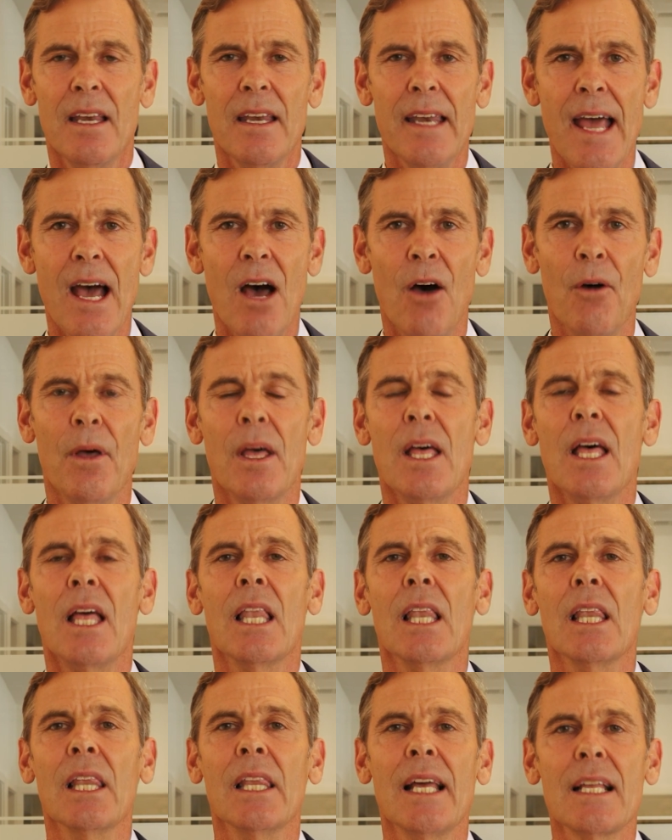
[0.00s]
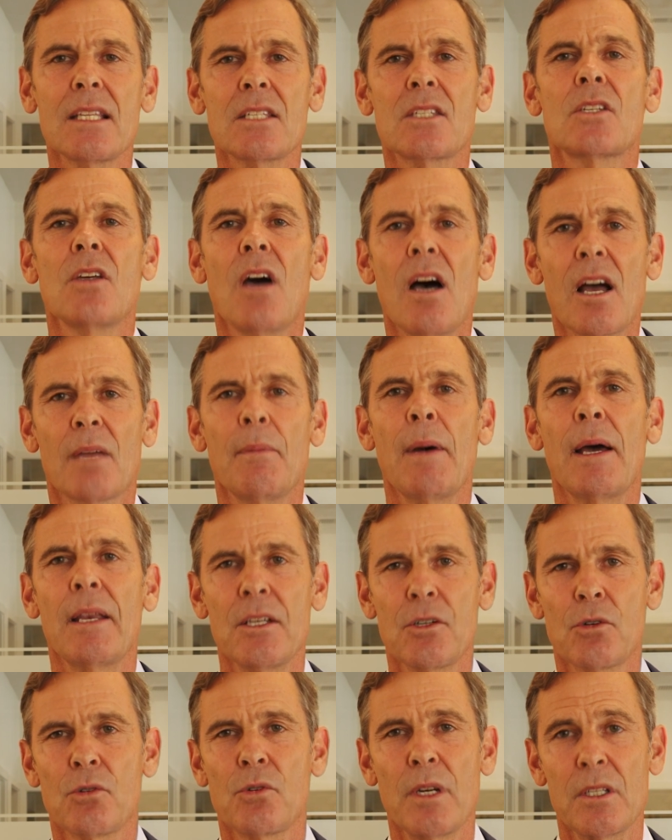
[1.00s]
Now let's talk about
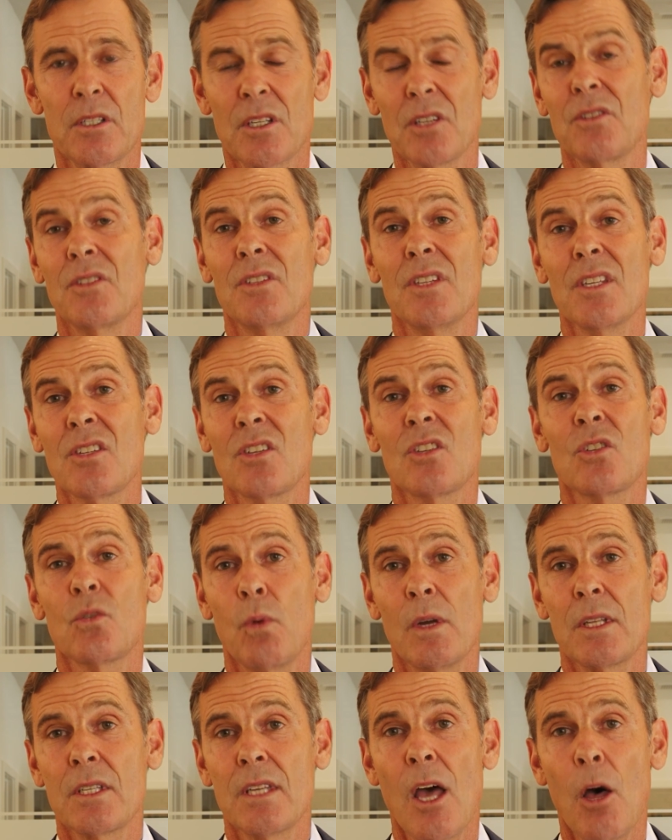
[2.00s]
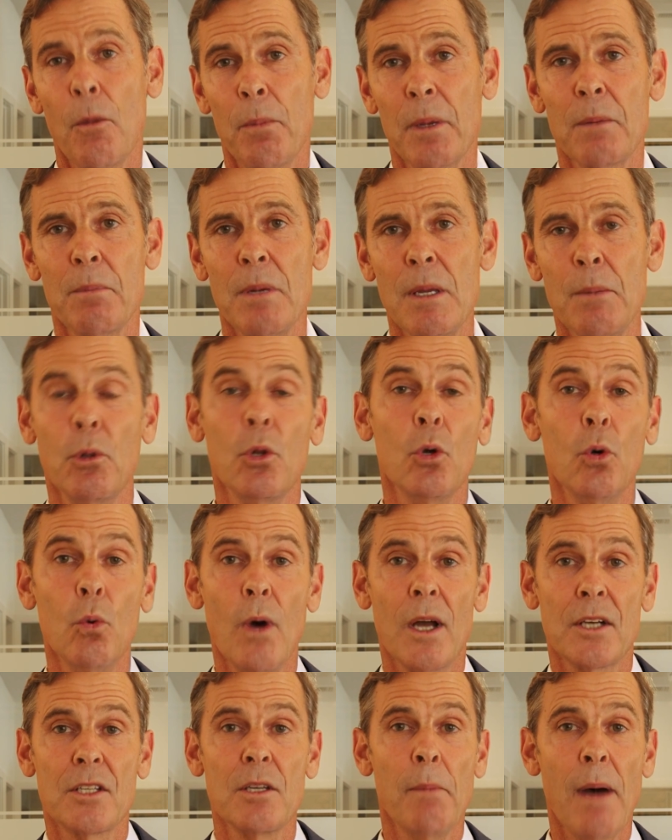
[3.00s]
interest rates, because this is what's helping people who
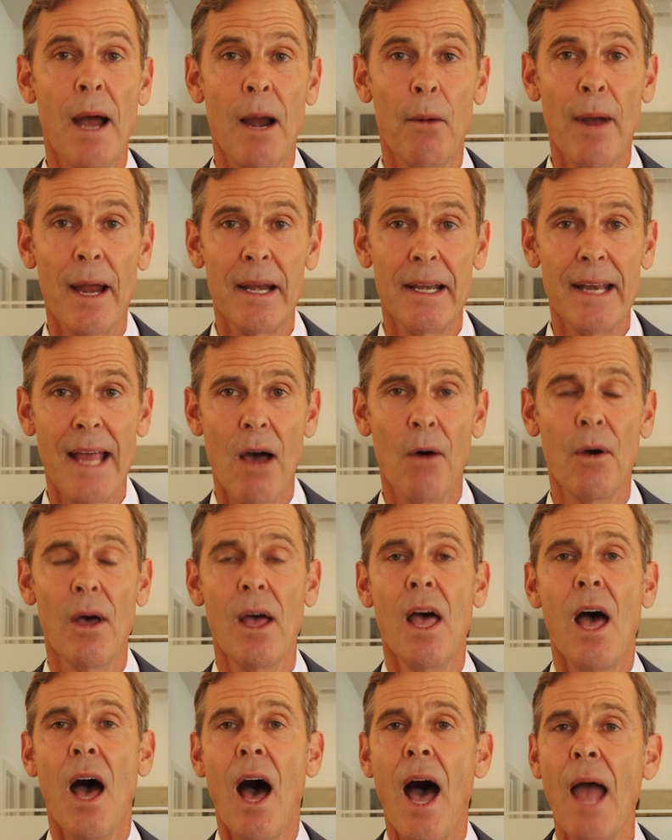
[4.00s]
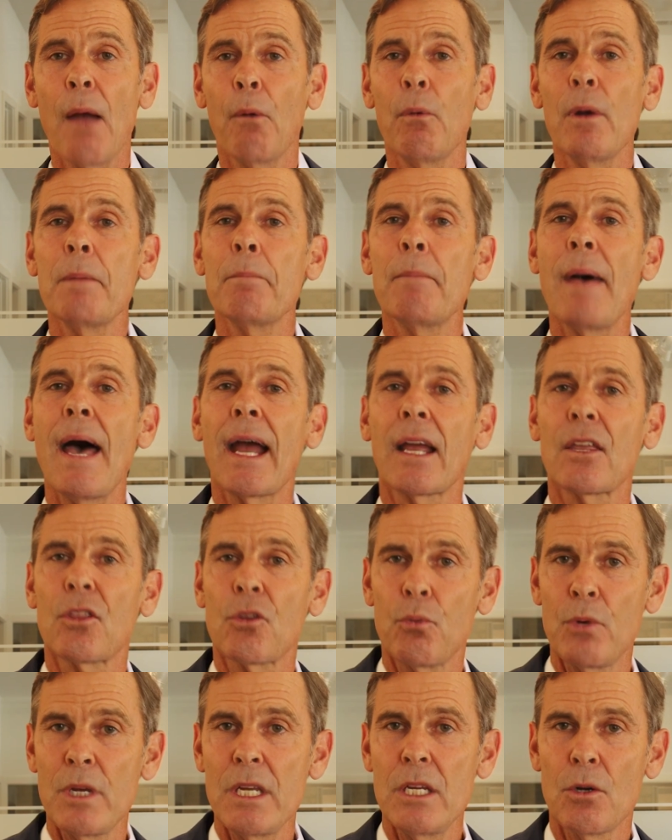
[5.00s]
want to buy right now. I went back
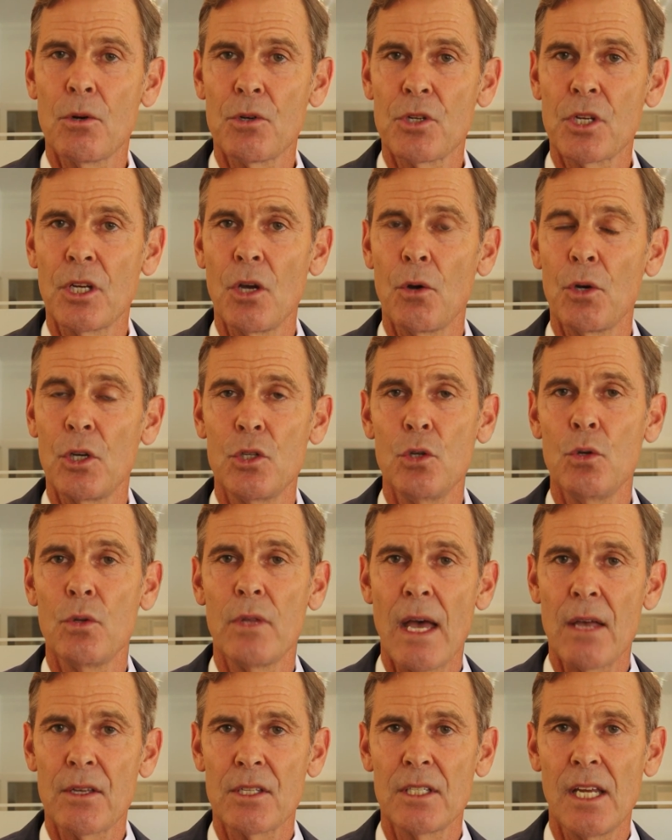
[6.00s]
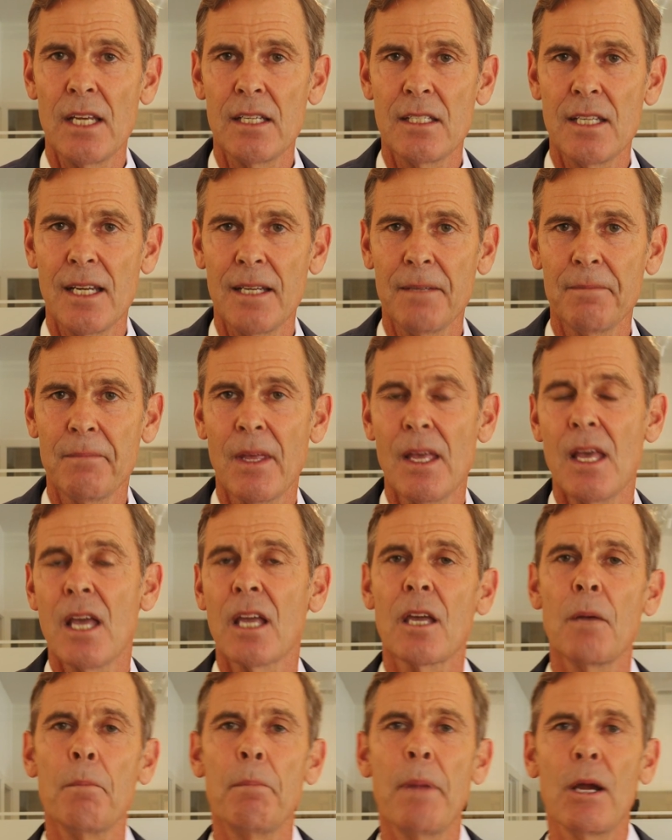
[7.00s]
three years ago to two thousand eighteen
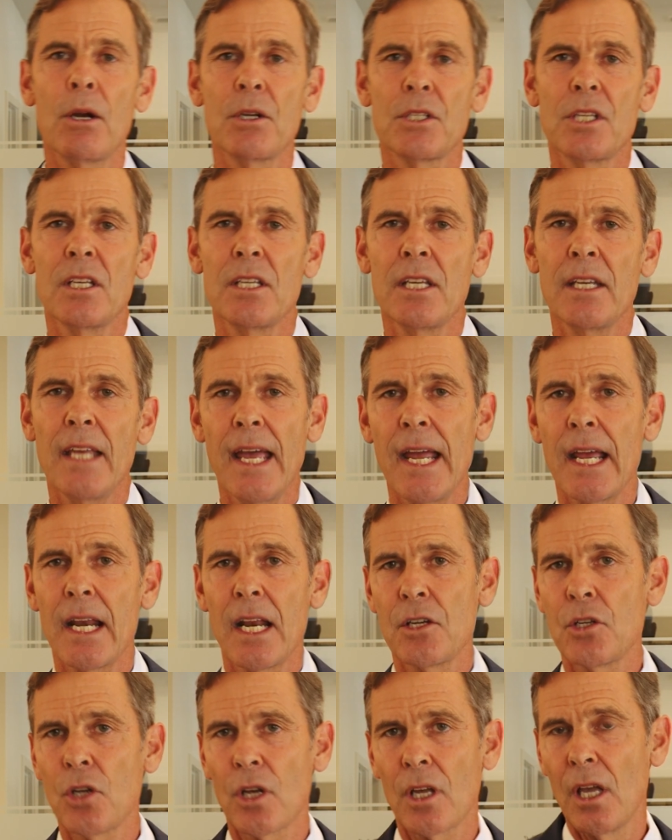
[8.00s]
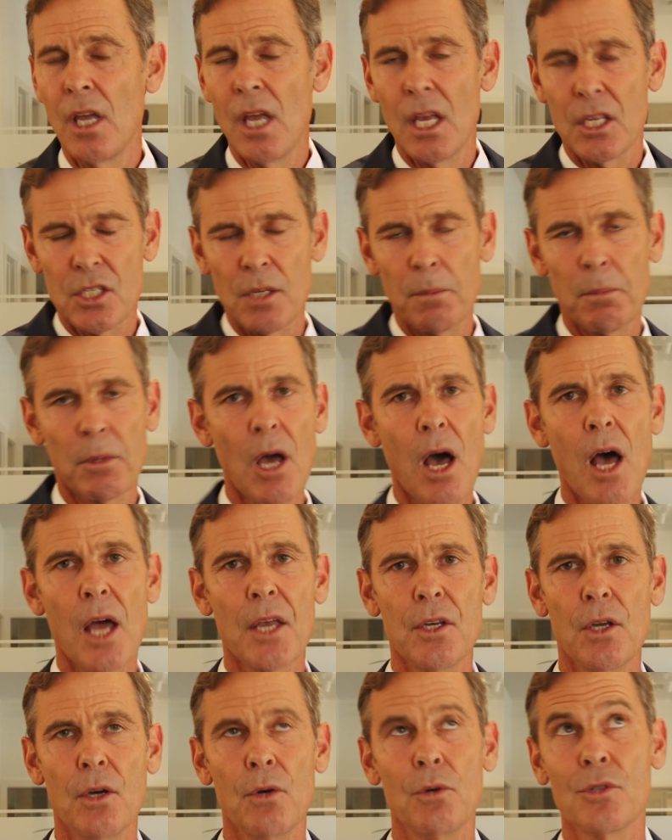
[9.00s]
compared to today, and I took some
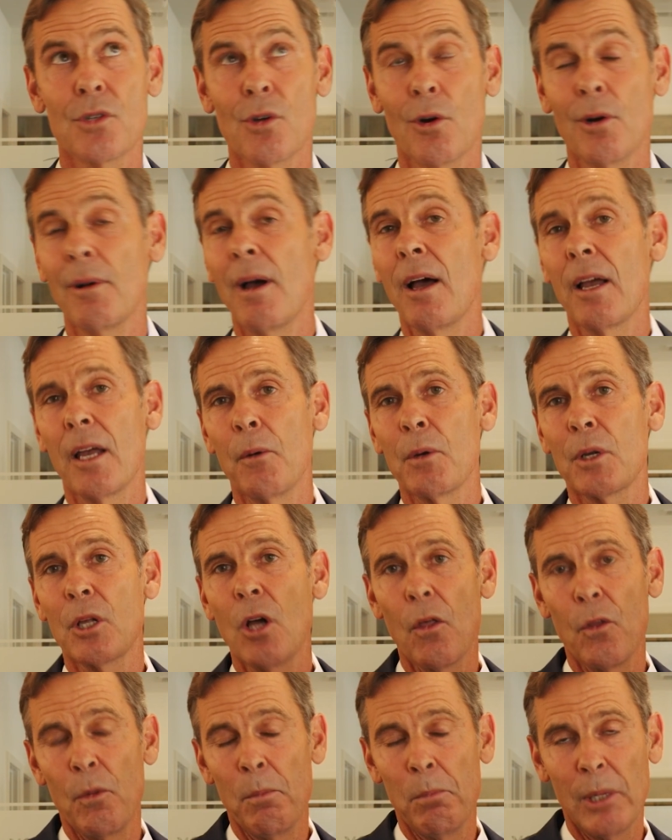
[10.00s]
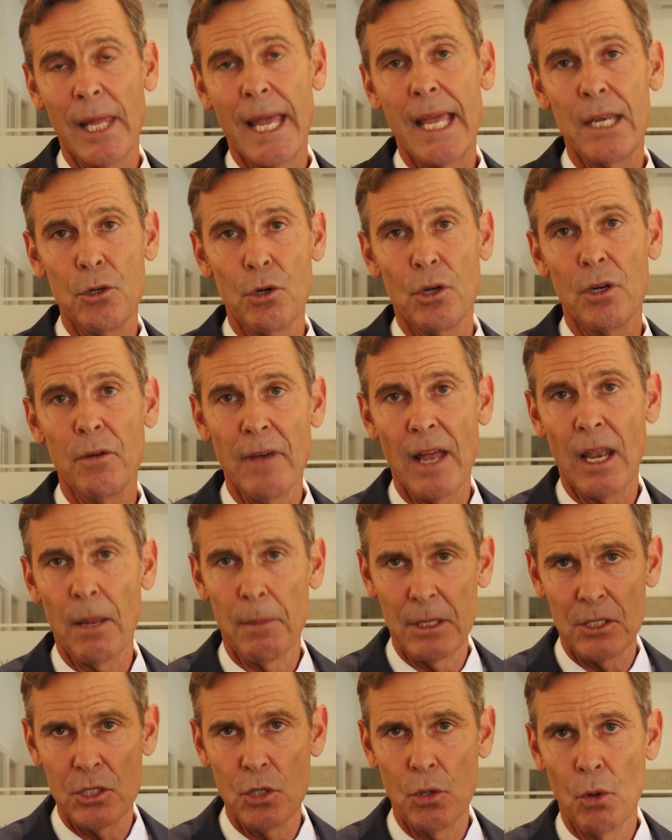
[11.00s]
condos, or I would call them planned unit
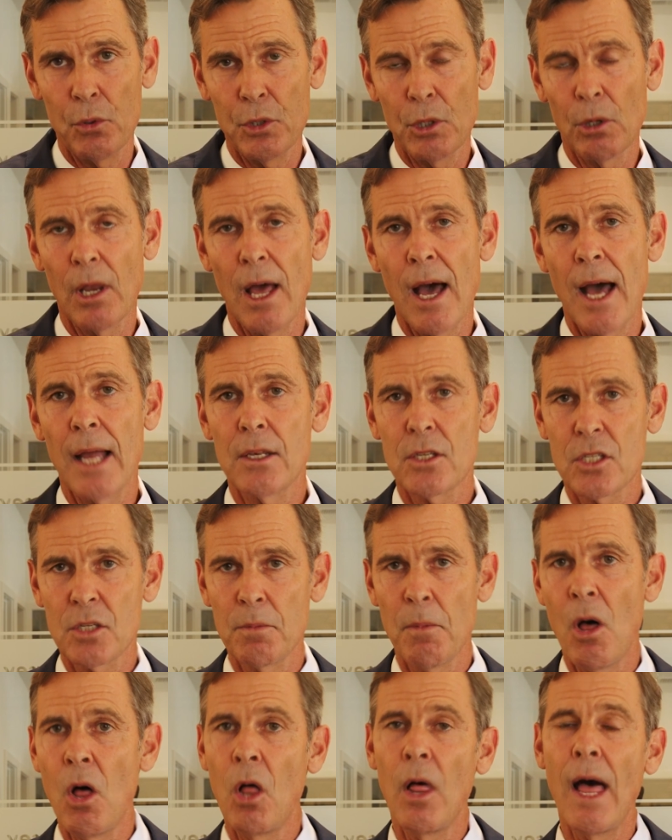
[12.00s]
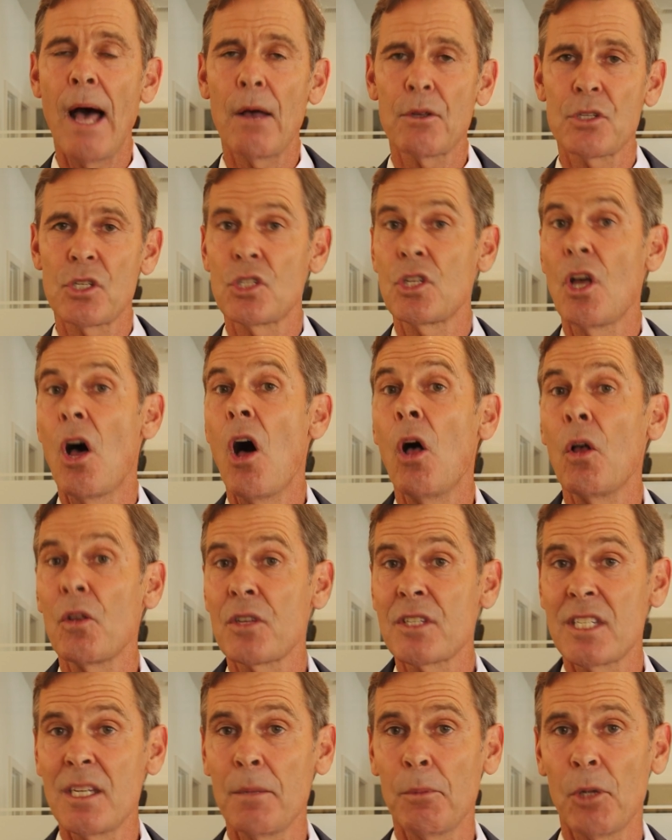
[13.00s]
developments. You own your lot, small houses, all
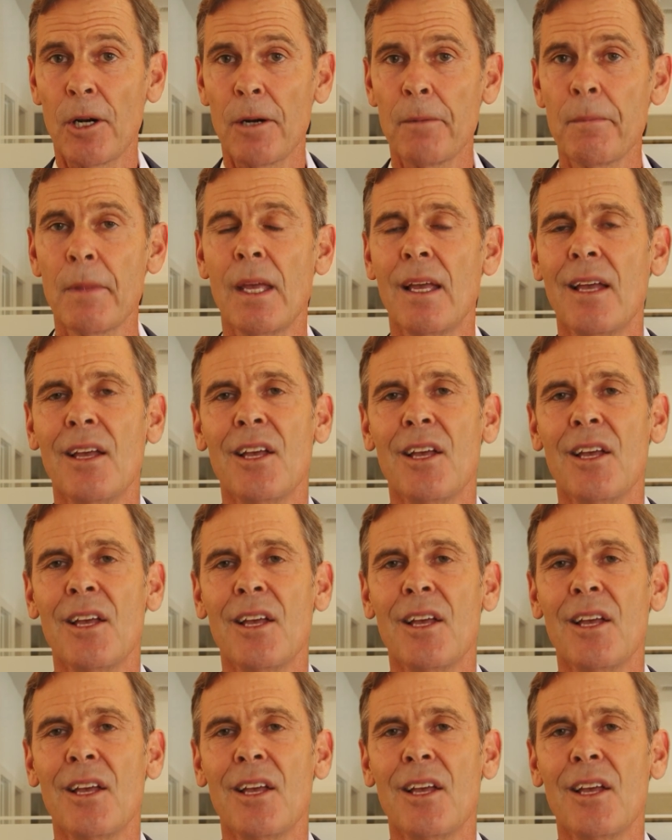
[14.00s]
similar.